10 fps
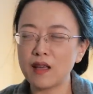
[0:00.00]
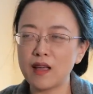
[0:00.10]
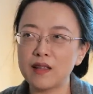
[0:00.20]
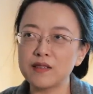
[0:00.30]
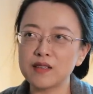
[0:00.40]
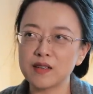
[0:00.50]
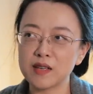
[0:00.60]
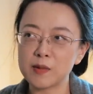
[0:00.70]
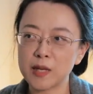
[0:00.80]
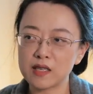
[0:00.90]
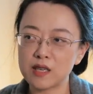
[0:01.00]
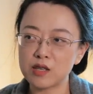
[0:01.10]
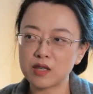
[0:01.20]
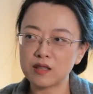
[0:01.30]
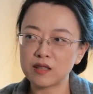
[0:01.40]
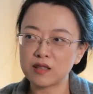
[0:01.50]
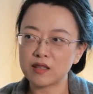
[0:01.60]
and their expectation.